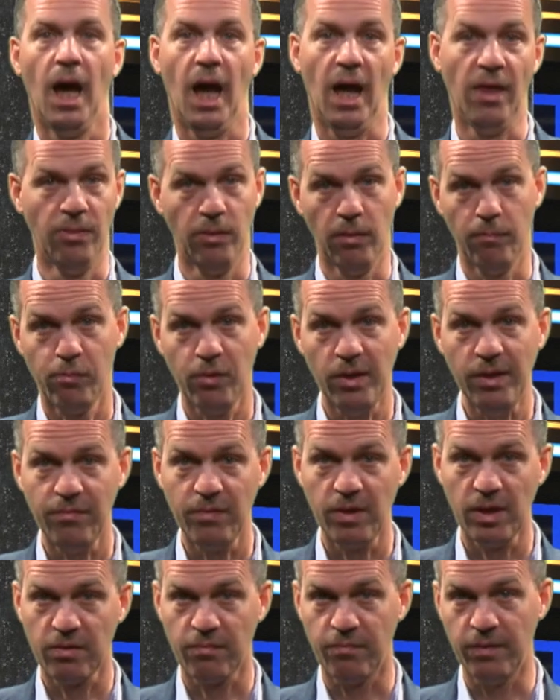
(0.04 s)
In the
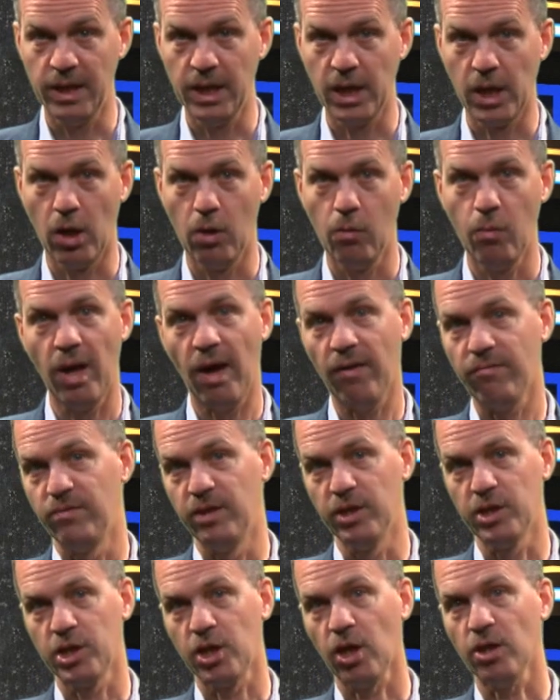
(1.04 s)
previous video we have
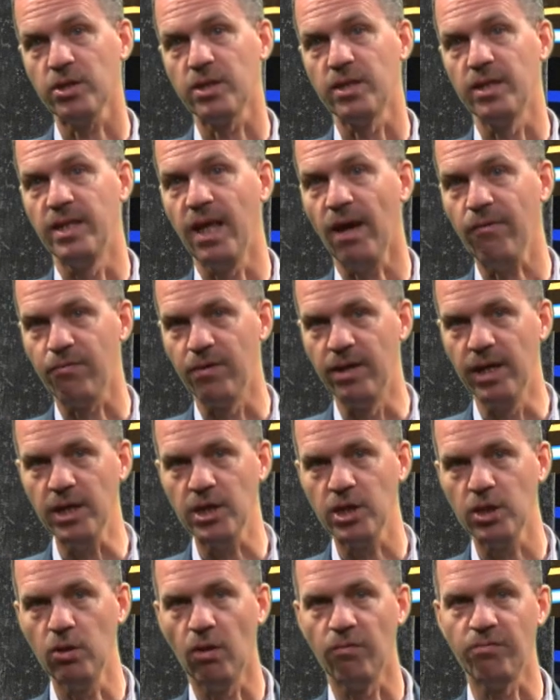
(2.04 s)
discussed the
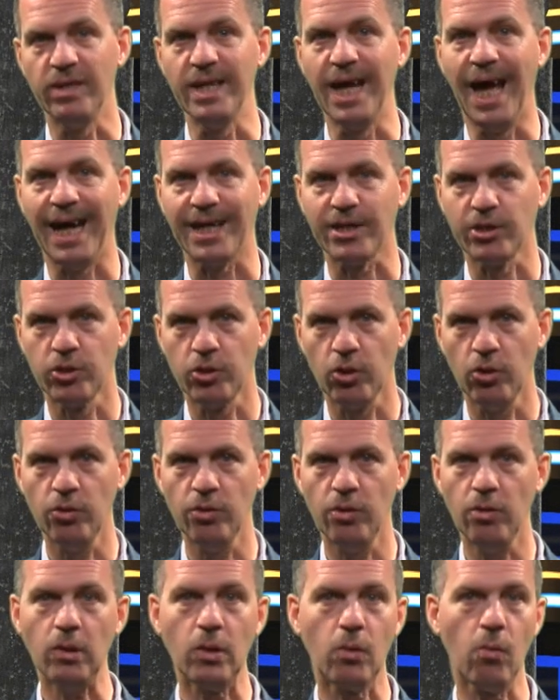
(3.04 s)
definition of the
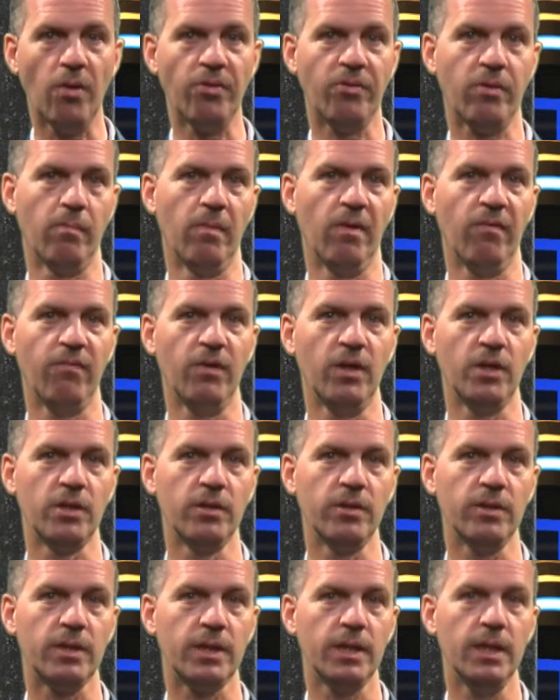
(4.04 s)
external quantum
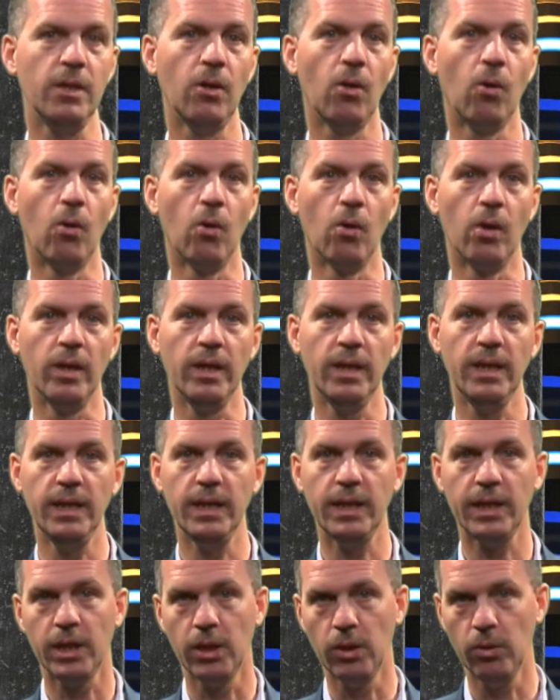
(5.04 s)
efficiency, or
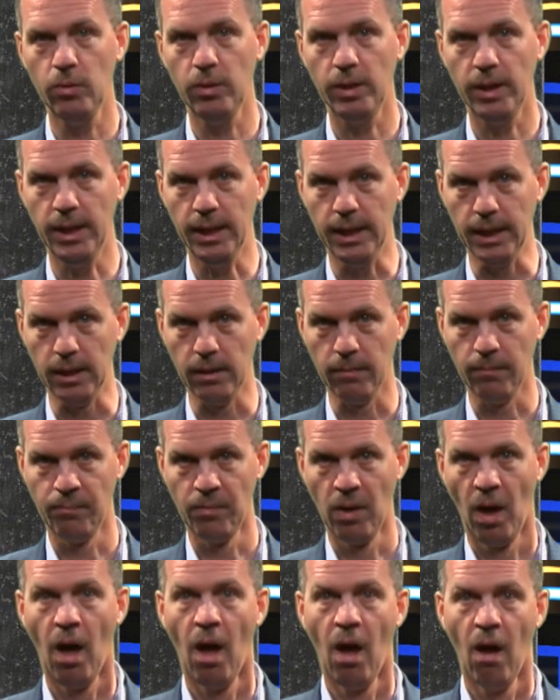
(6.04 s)
EQE.
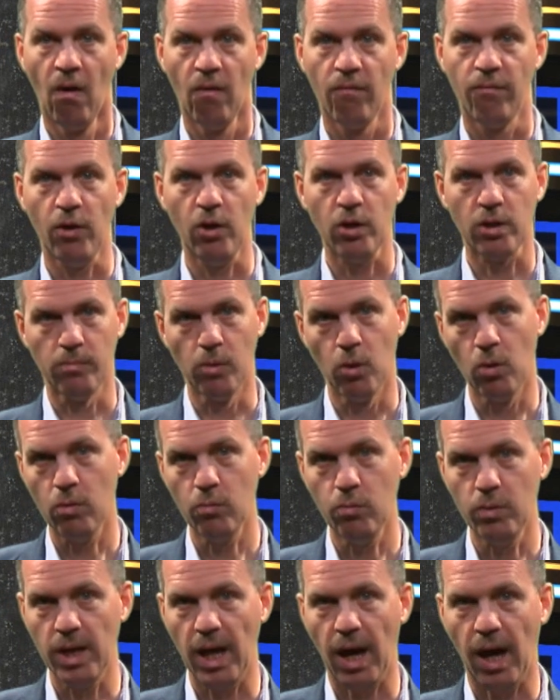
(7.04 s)

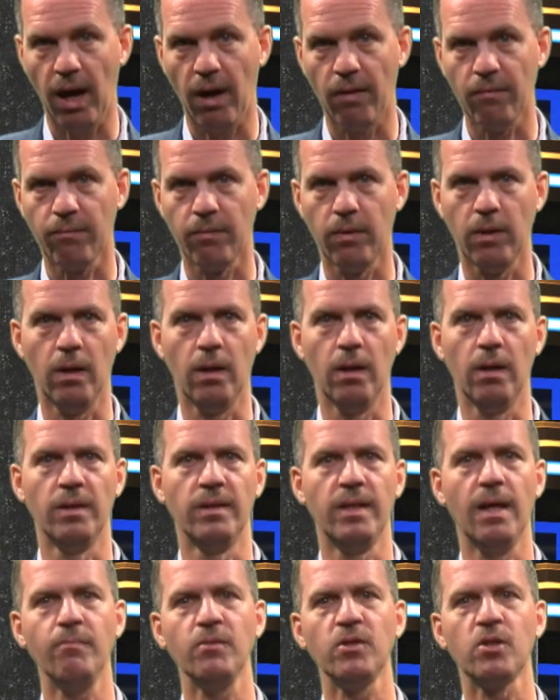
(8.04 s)
Furthermore, we
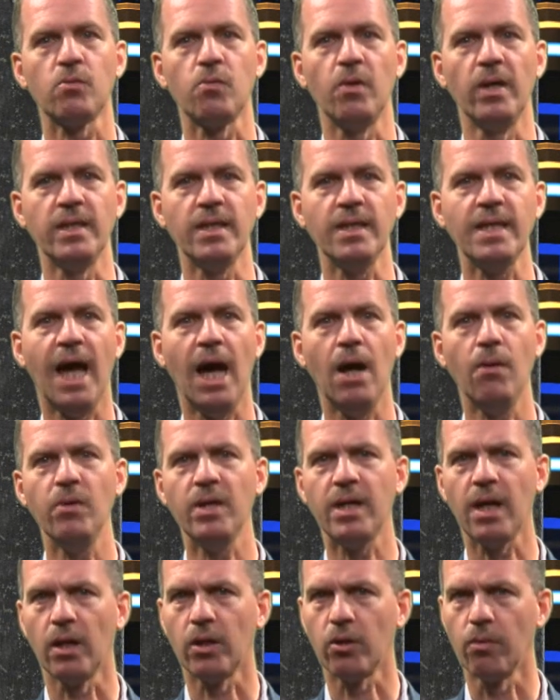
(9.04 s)
have demonstrated how we
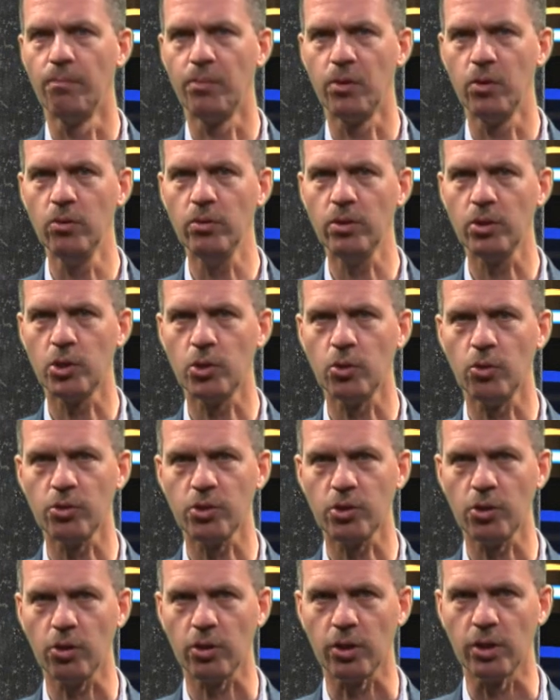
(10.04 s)
can compute the short
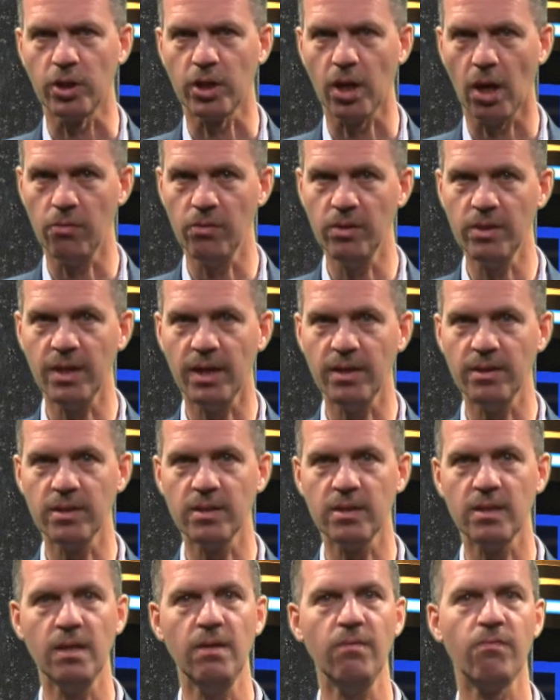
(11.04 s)
circuit current
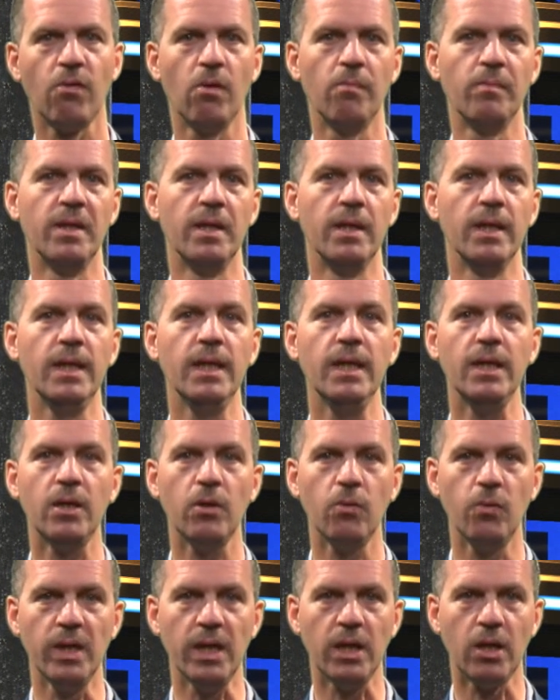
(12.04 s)
density from an
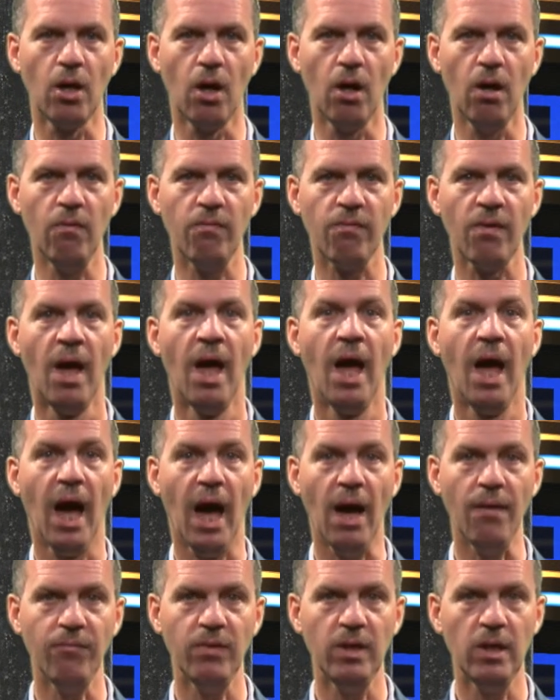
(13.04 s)
EQE curve,
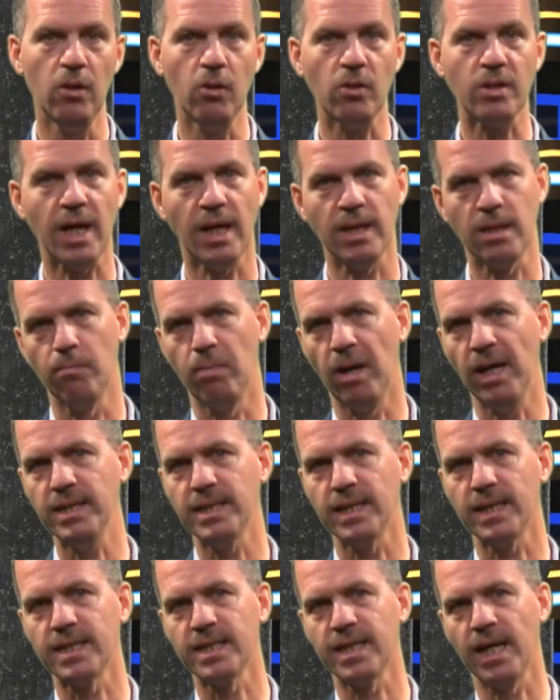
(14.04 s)
and we looked at the
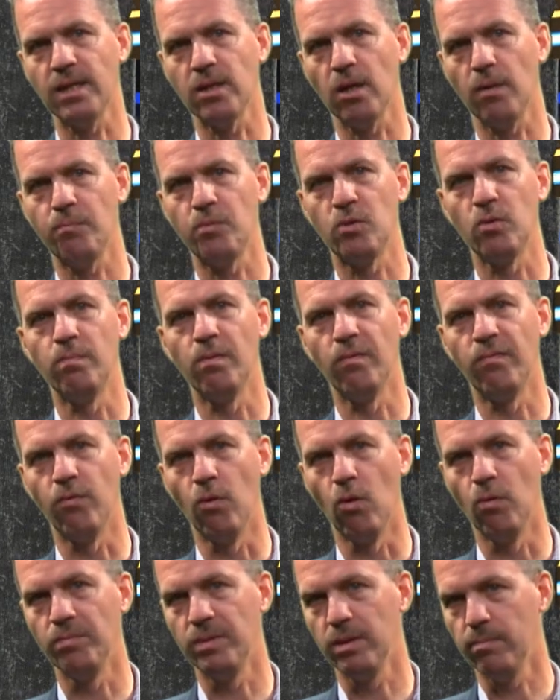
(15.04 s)
basic setup to
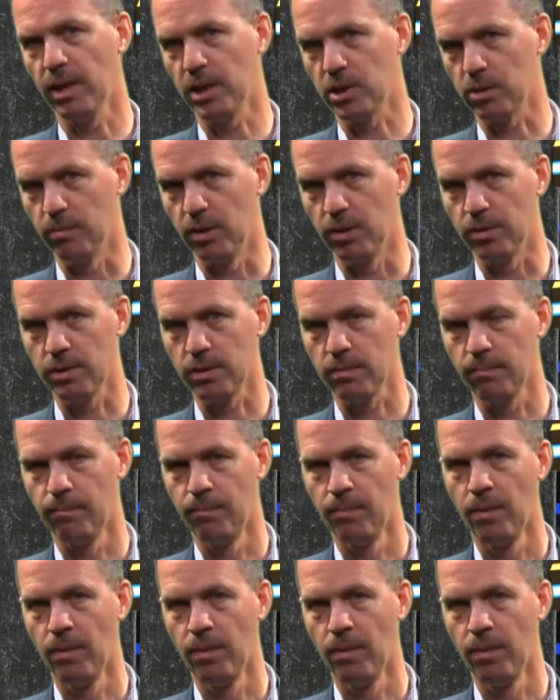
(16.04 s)
perform the measurement.